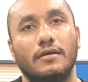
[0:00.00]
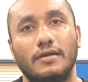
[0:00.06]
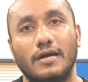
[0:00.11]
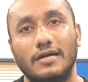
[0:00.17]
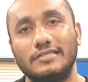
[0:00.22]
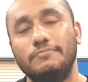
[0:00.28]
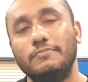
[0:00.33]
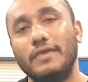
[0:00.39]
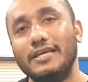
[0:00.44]

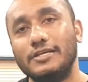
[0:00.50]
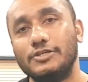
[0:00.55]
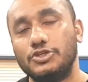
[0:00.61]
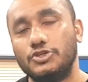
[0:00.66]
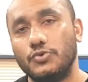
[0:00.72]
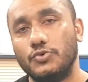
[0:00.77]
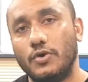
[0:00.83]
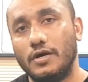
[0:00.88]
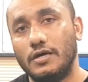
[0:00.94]
Guys, make
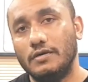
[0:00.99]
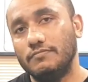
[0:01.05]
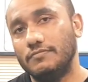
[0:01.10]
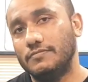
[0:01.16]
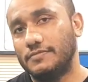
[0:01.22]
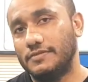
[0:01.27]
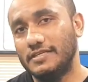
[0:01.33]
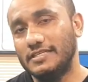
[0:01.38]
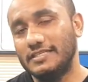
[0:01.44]
sure
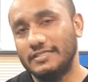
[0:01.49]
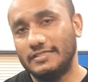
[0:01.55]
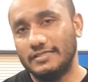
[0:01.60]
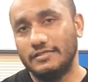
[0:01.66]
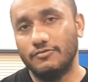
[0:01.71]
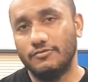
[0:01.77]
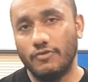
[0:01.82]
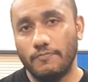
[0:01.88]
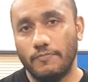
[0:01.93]
this
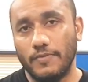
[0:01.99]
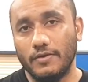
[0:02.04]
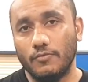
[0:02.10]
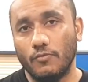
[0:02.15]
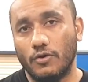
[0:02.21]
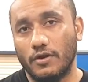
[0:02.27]
gripping,